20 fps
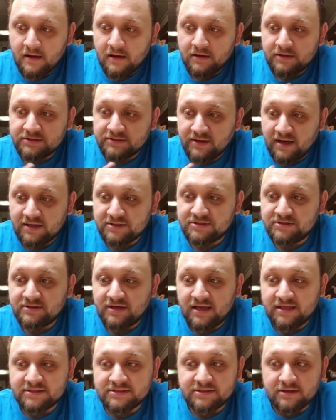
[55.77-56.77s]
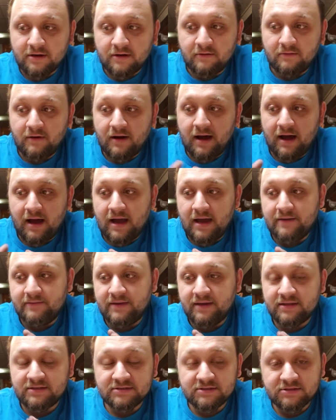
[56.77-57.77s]
So as you guys know, I'm
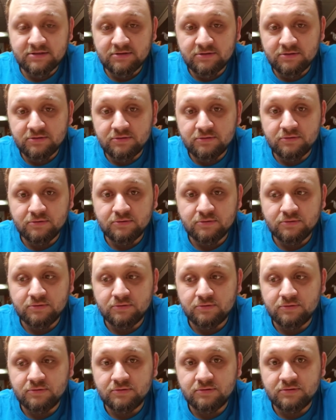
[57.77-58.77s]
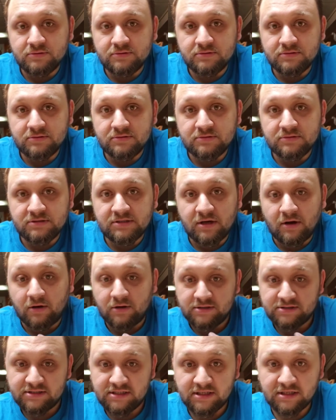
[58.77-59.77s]
into the
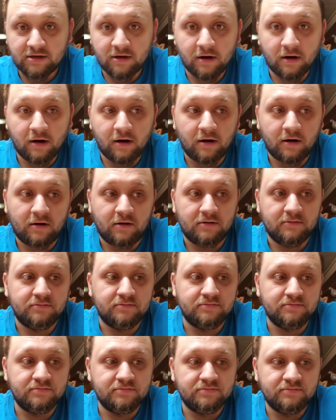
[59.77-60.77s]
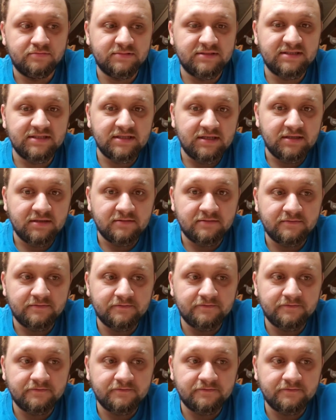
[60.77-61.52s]
RC car scene.